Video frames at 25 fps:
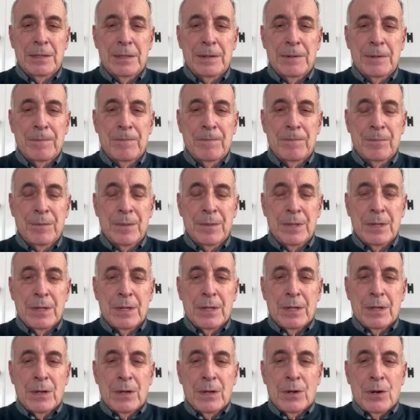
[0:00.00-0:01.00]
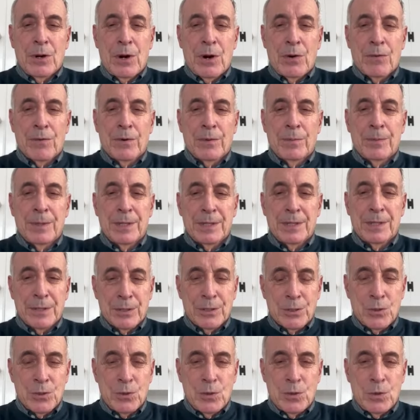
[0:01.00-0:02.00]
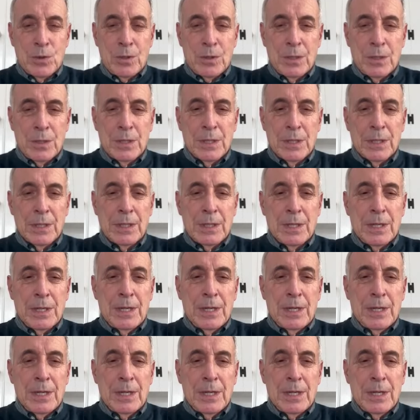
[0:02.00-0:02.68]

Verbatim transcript: uh, Harvard Business School.